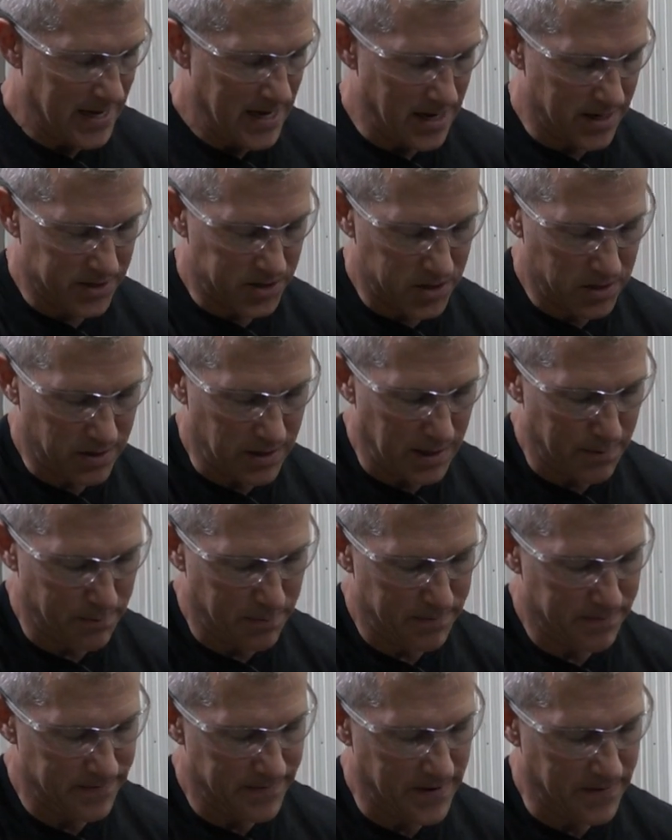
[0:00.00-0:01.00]
circlip
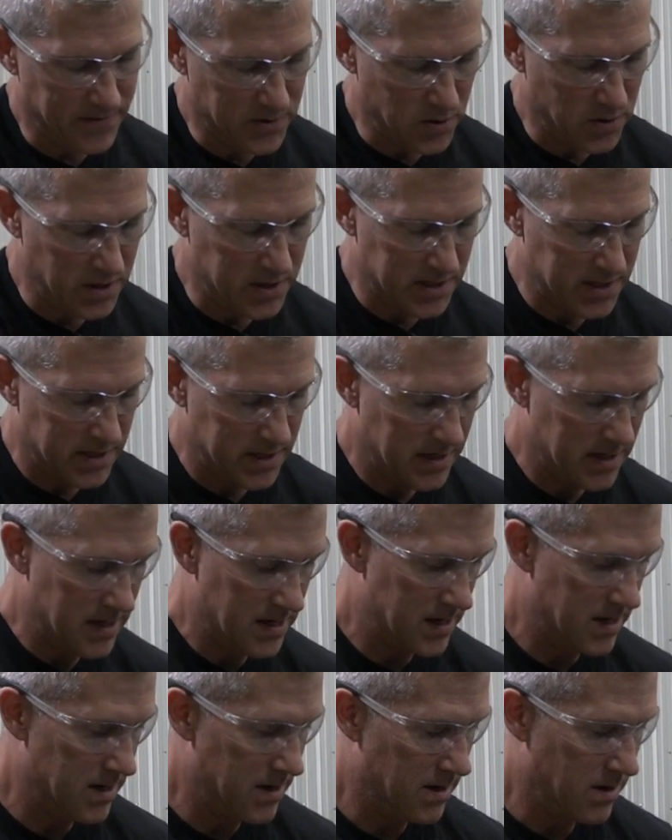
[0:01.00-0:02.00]
of sorts,
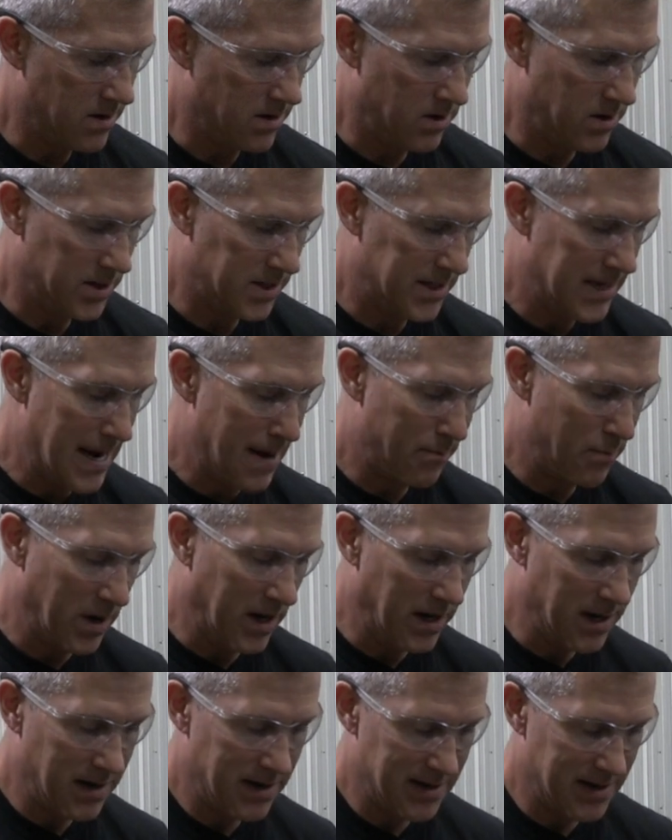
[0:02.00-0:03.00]
or a snap ring
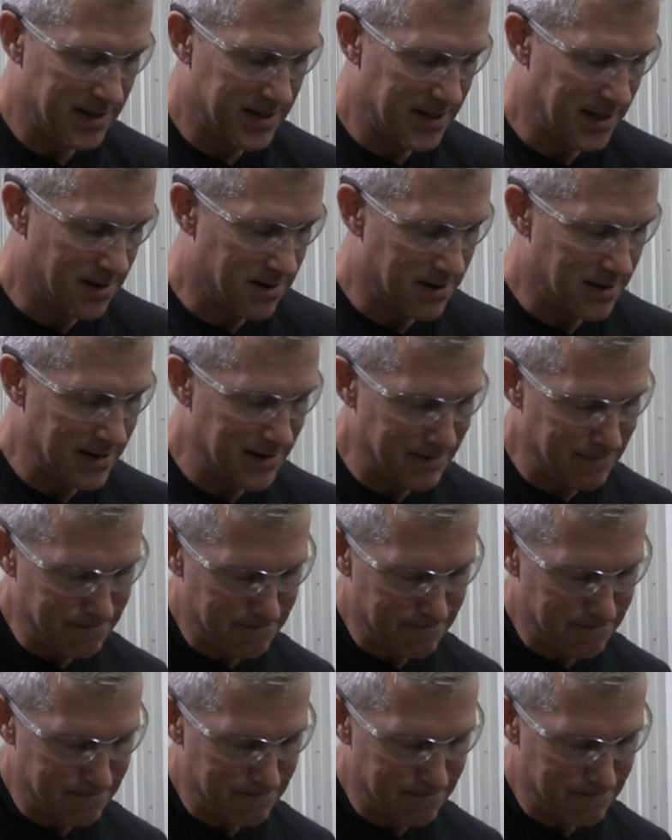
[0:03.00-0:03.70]
as they call it.